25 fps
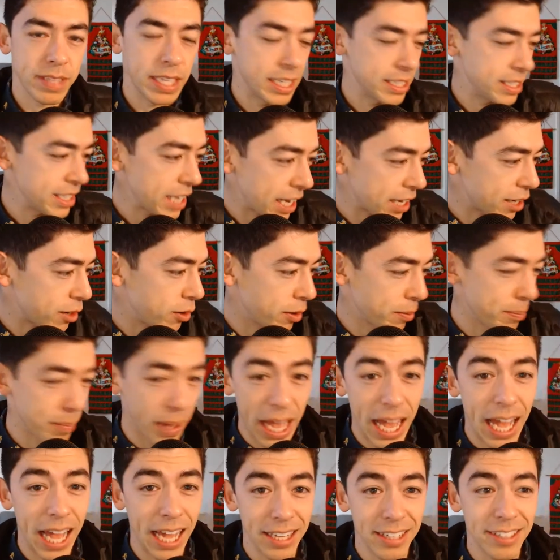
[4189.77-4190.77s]
it's not going
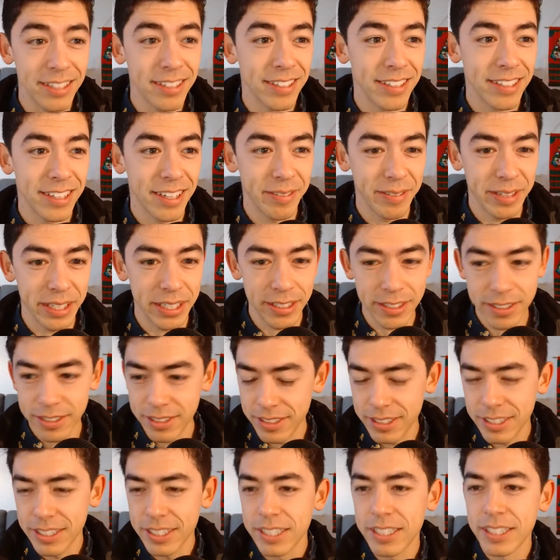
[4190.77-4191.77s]
bad. I mean,
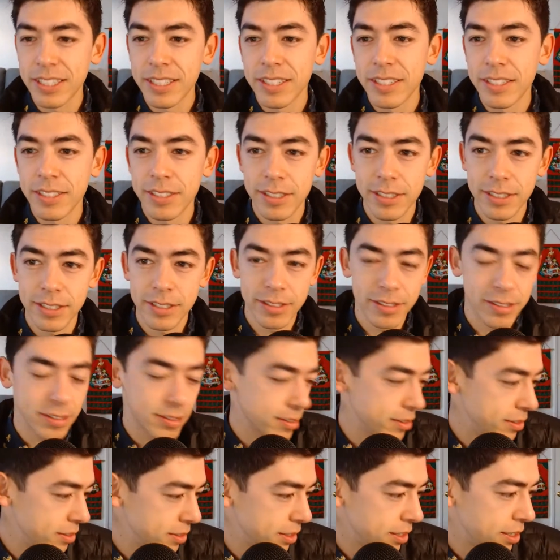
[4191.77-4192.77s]

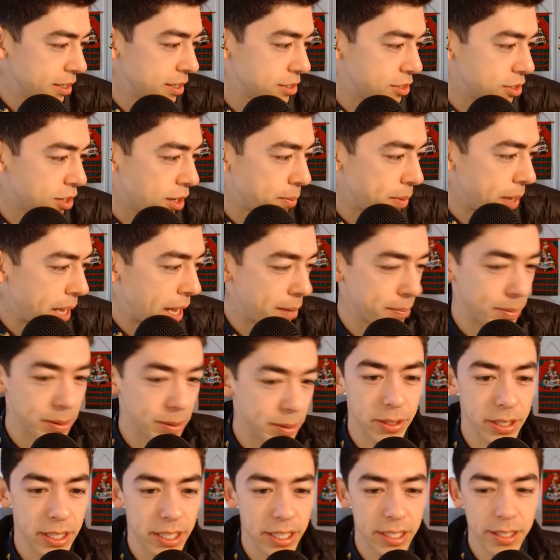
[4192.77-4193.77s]
so I'm happy
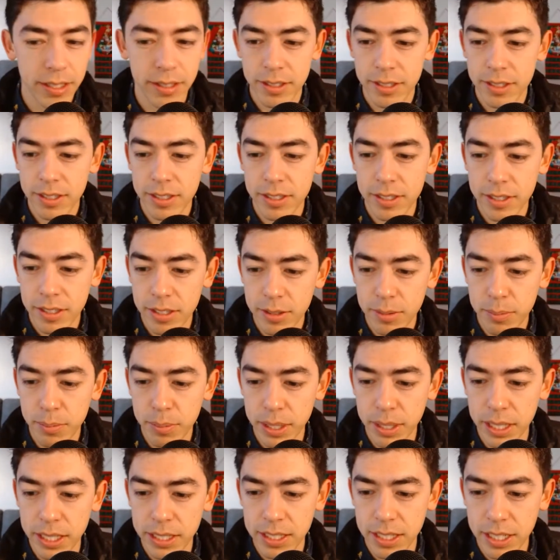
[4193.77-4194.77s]
with it.
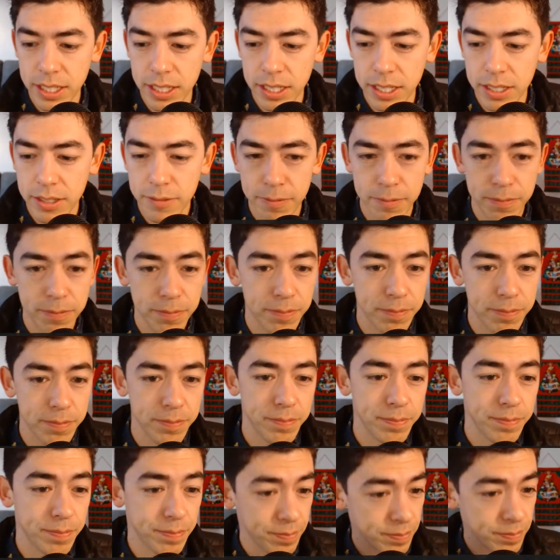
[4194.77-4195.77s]
But uh,
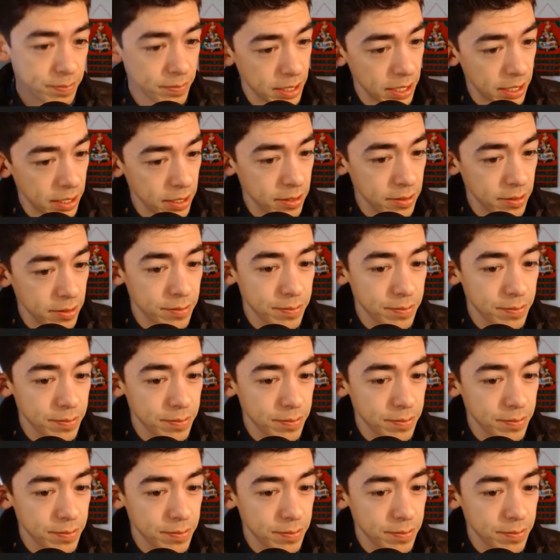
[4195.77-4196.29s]
yeah.